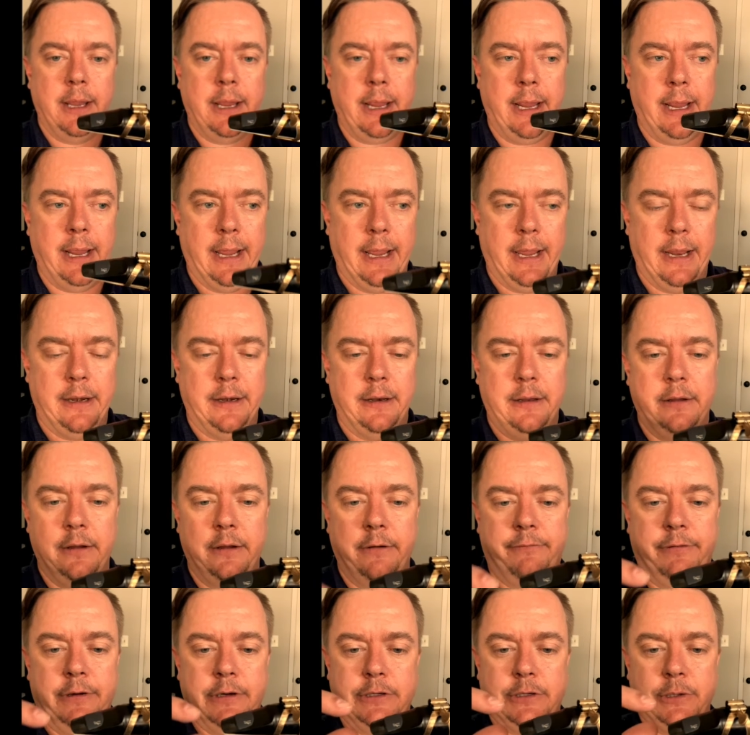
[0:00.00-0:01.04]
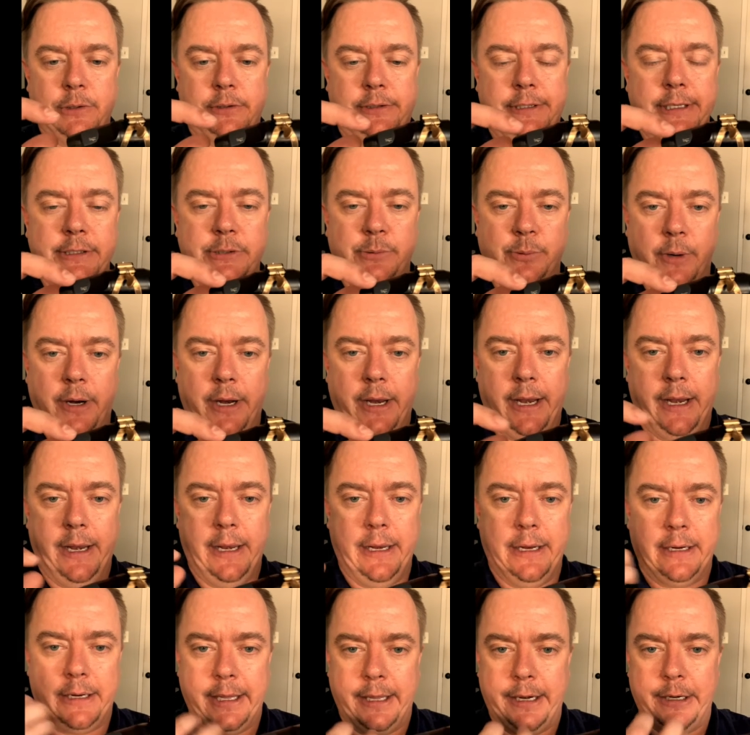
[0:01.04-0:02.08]
And if you do it this way,
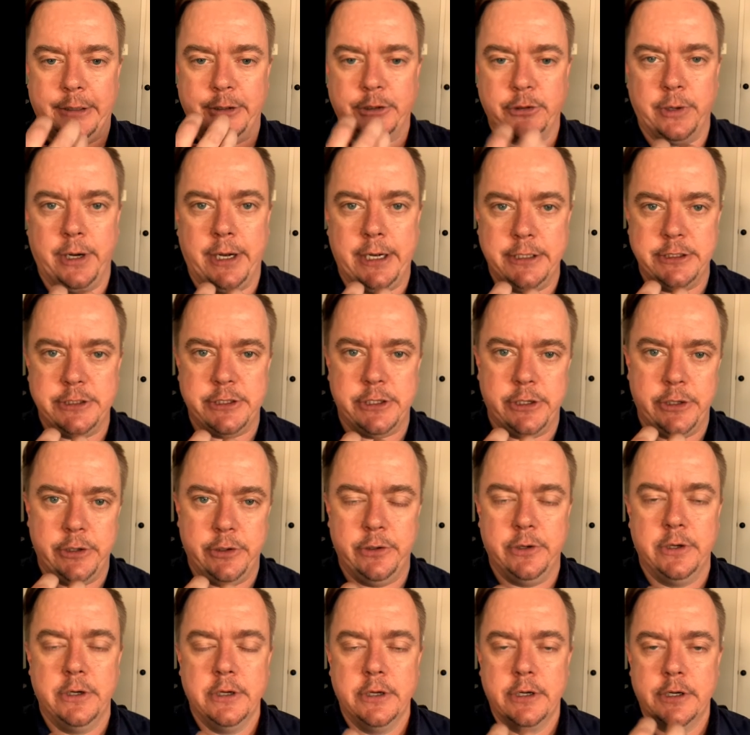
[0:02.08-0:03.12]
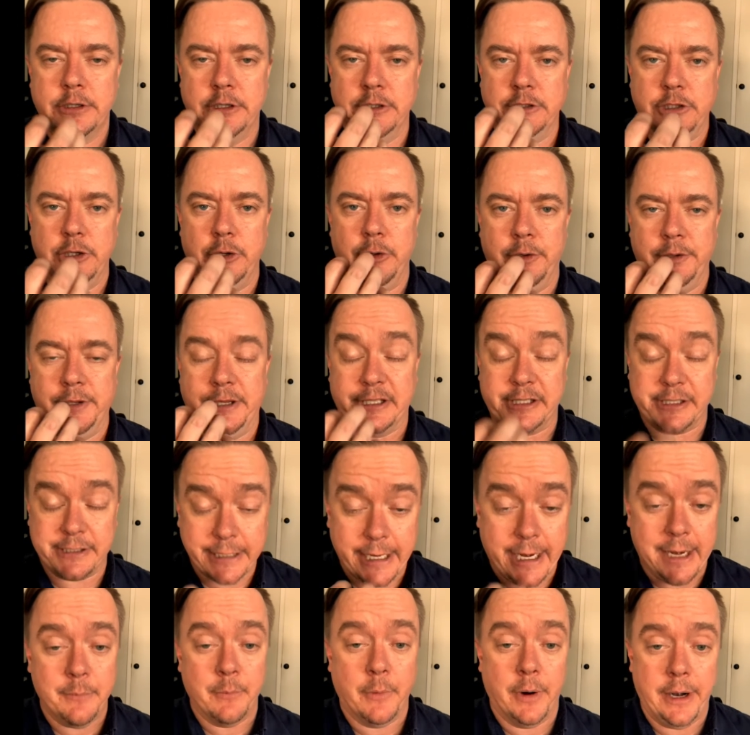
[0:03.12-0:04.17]
it kind of trains you to do it the
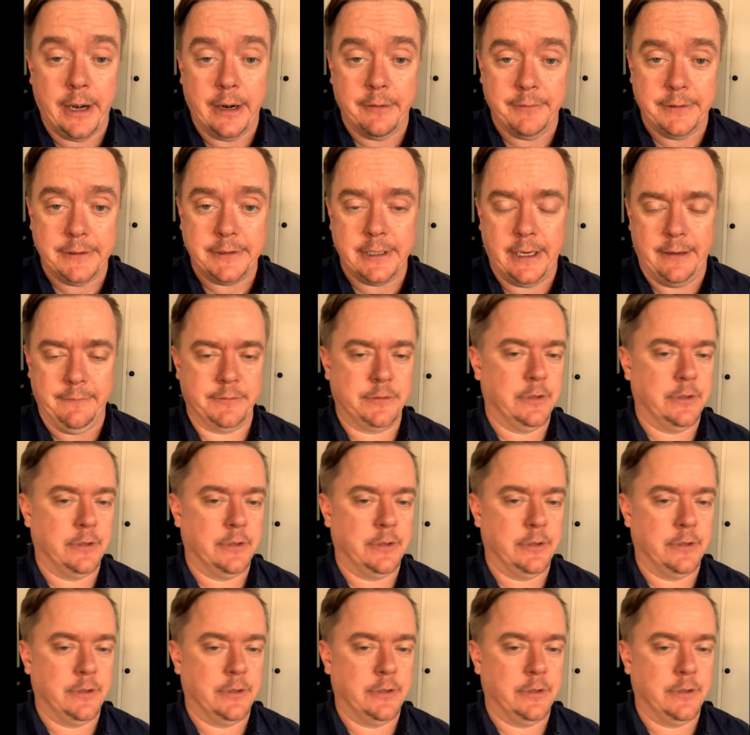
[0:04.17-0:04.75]
same way every time.